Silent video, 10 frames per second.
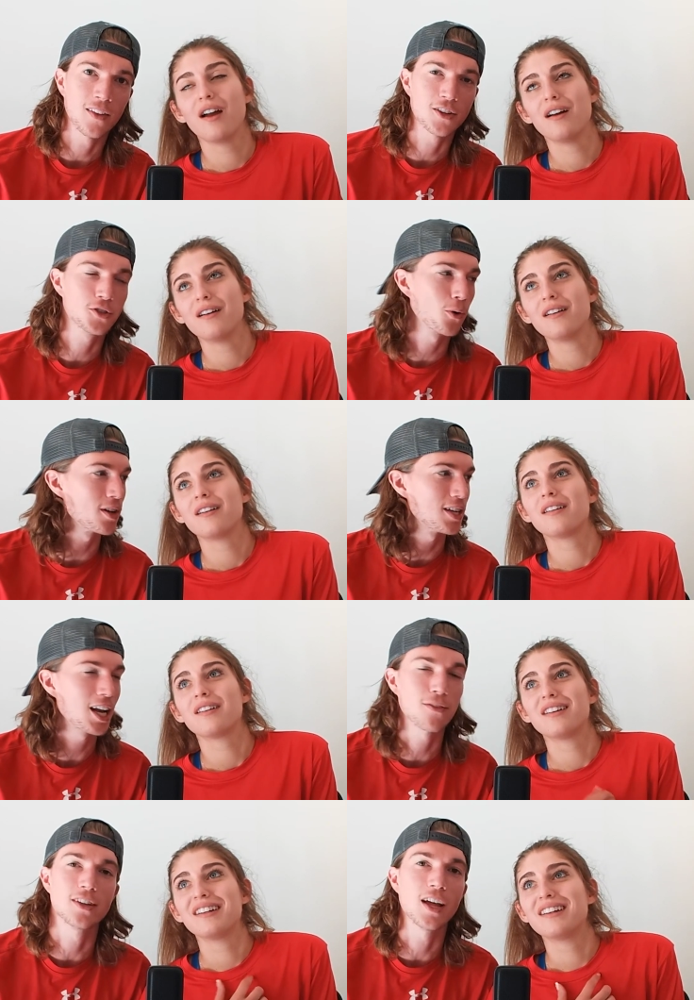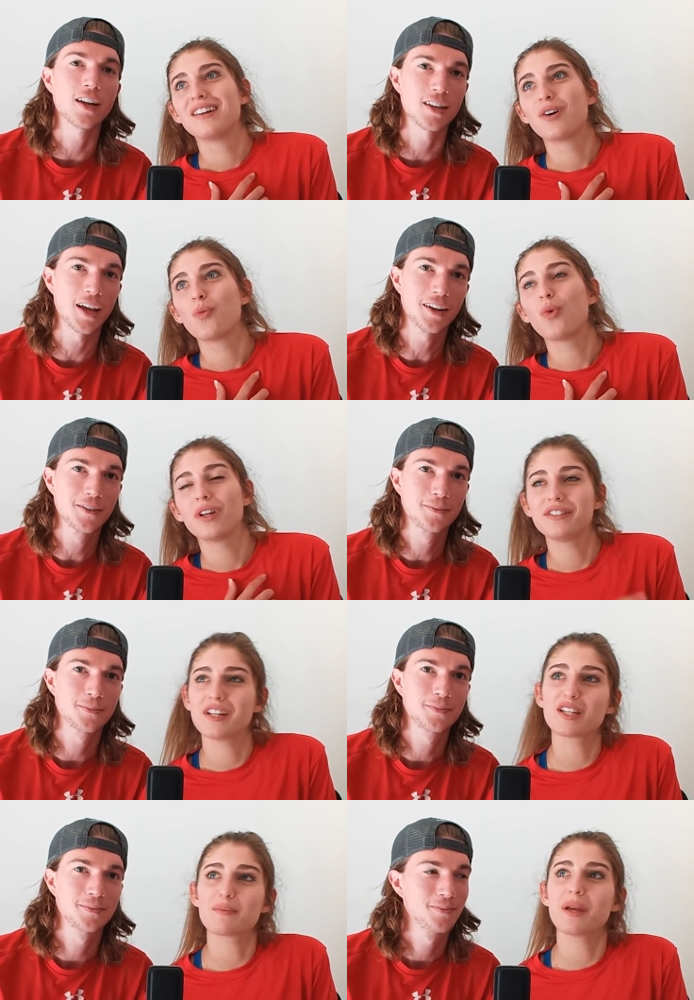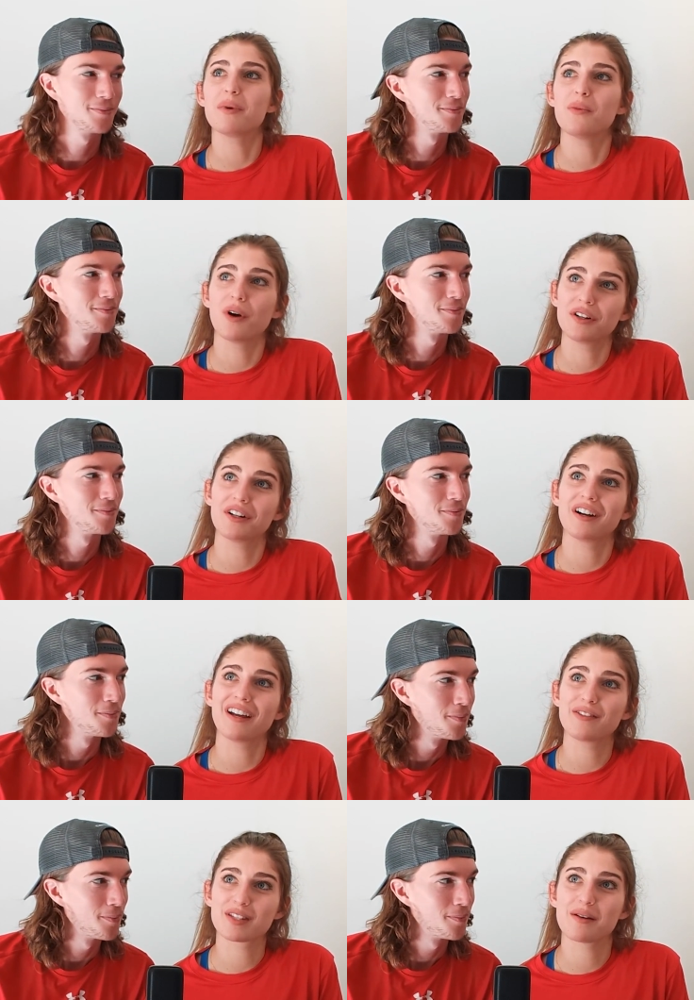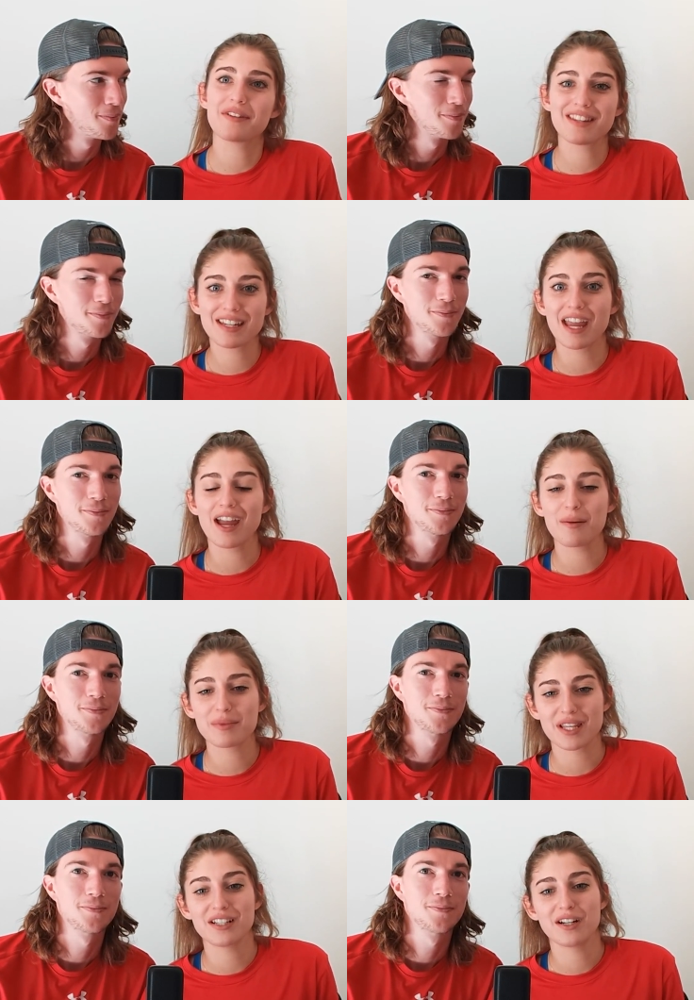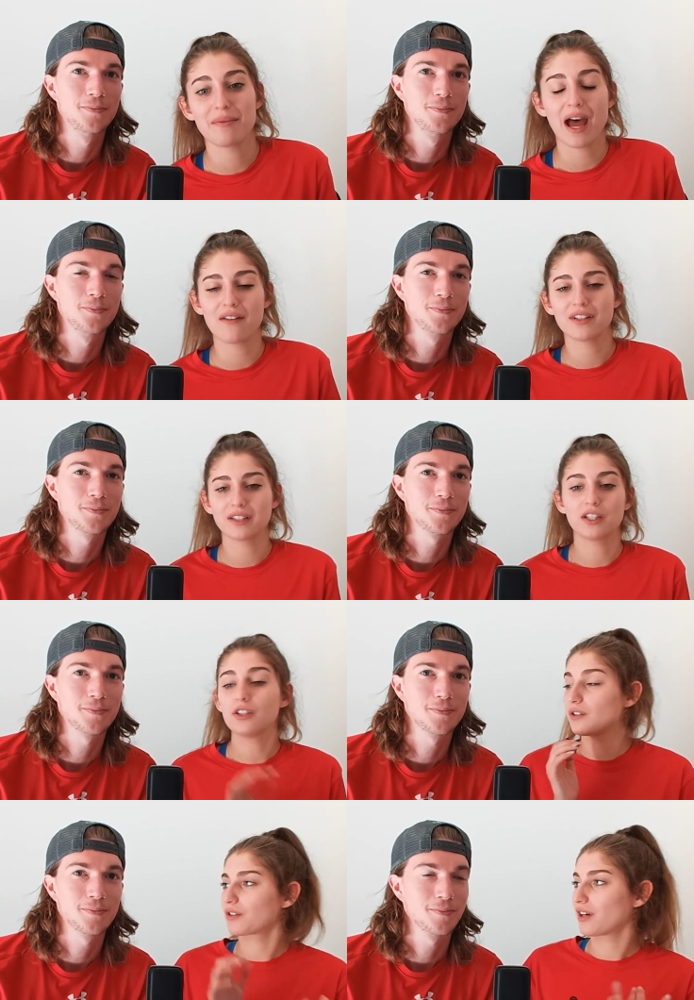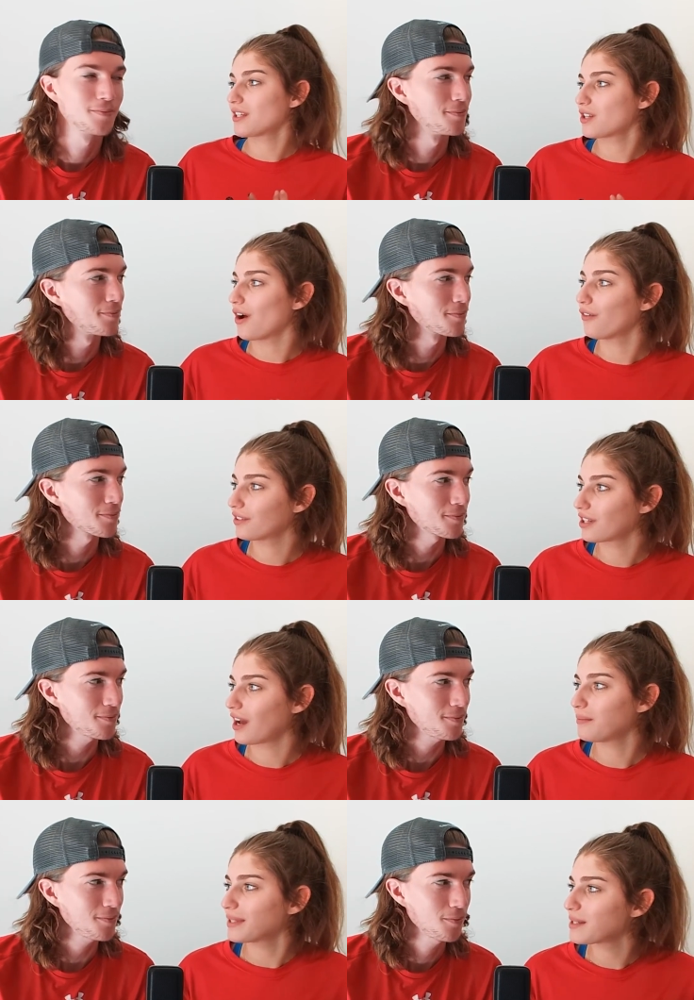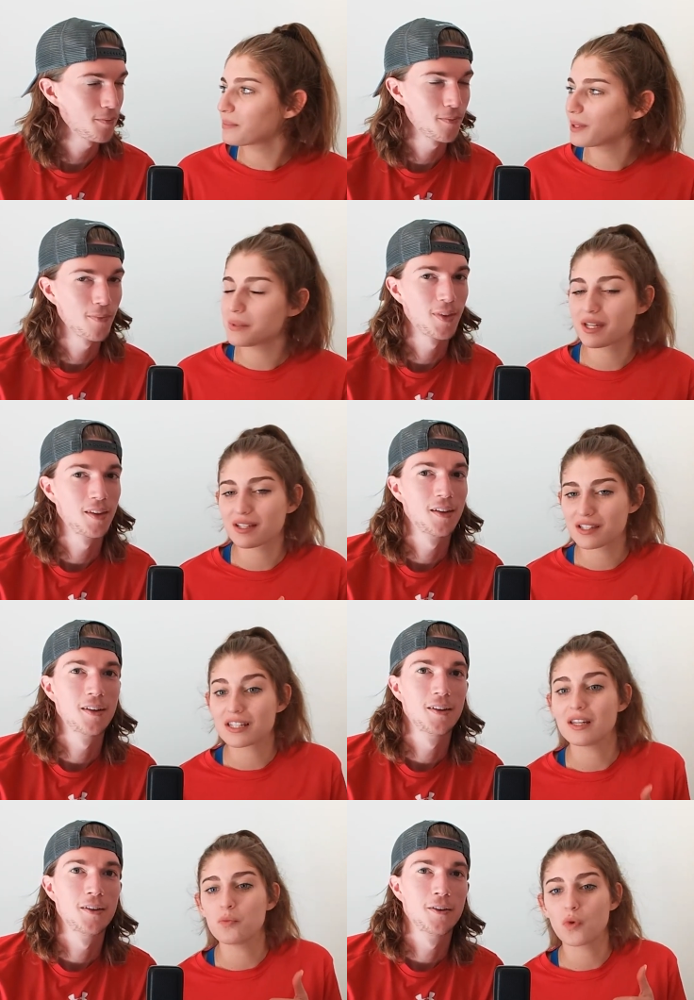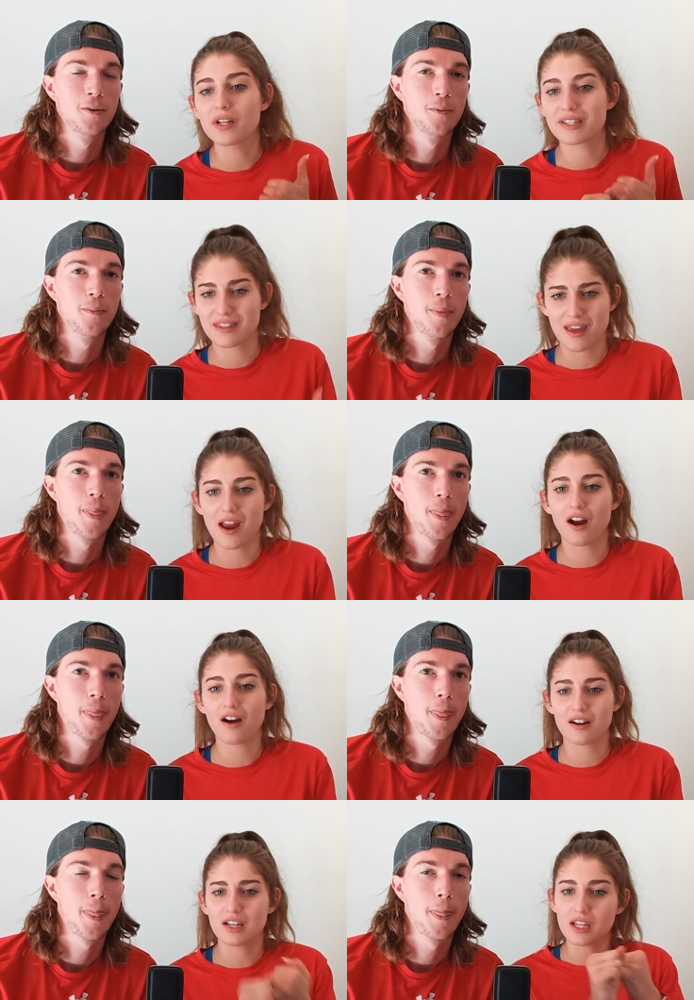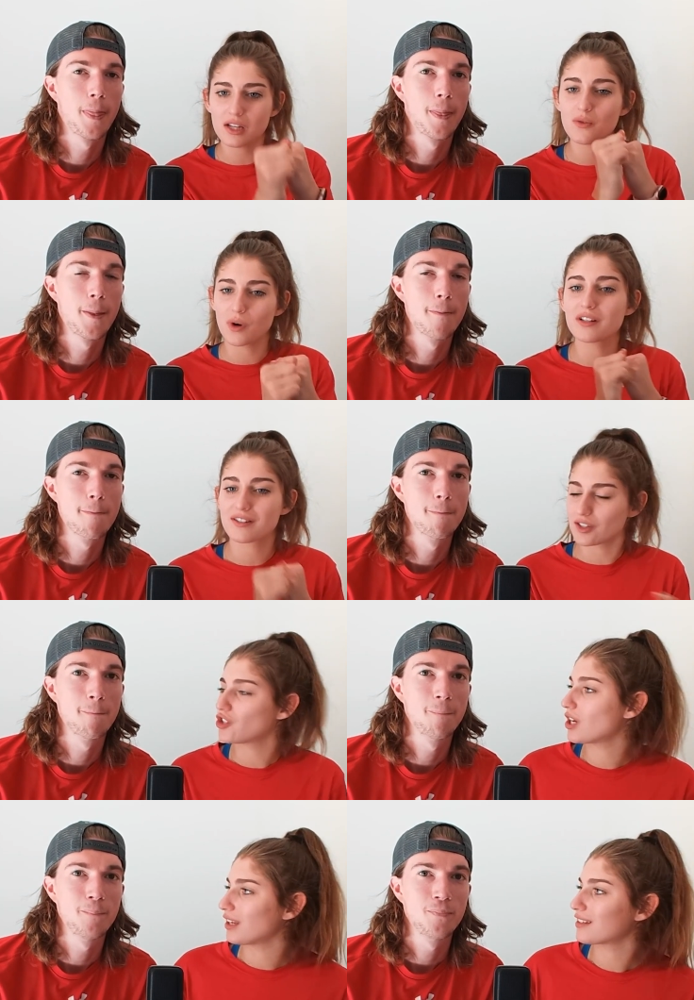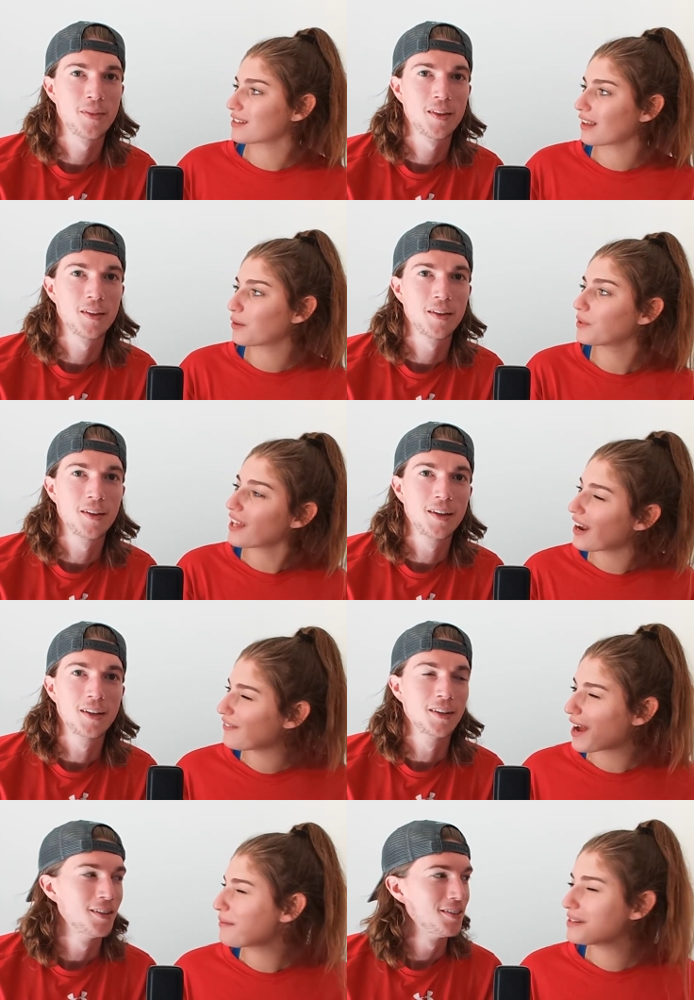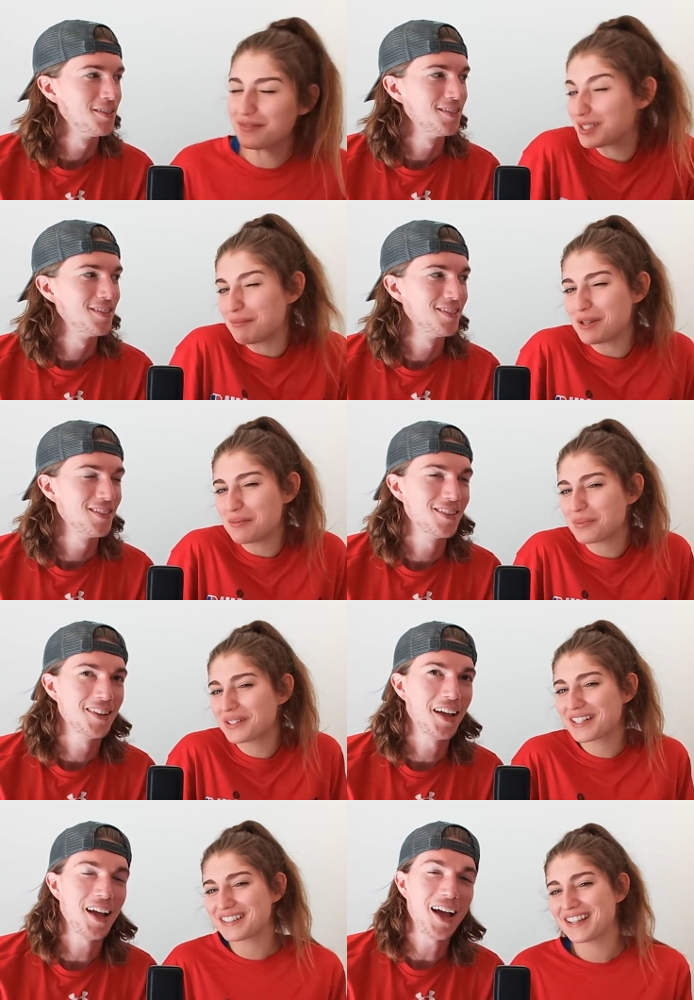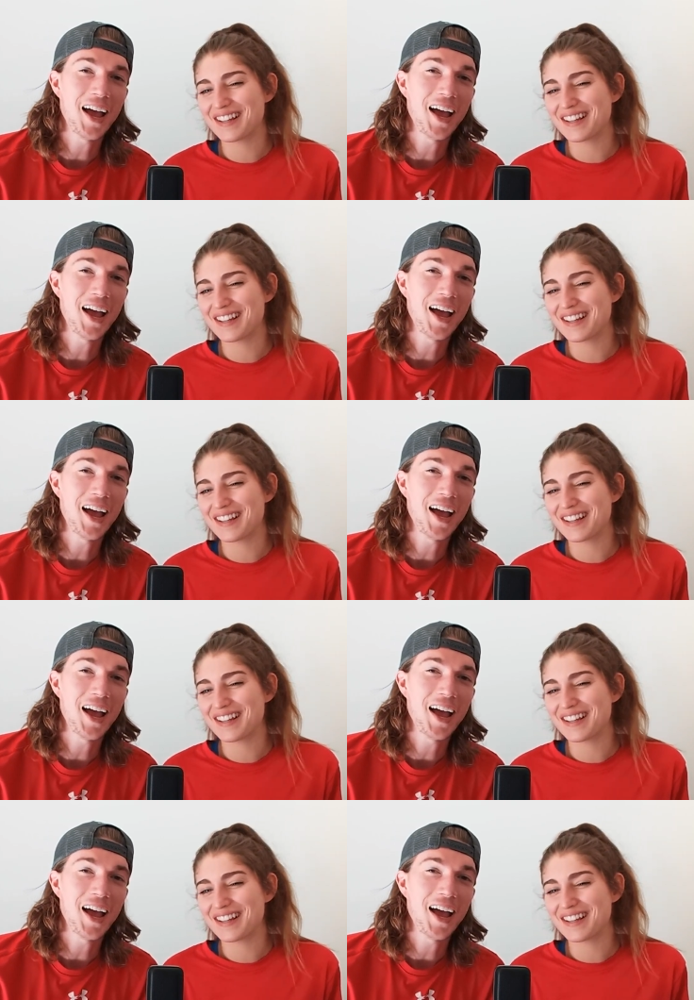Speaker 1: the story's not even done yet. Well, it does make me wonder if some of the games ended up having, like, you know, the crazy overtime simply because Tim was there and he was the jinx. Like, would that have happened if Tim didn't predict it? Uh,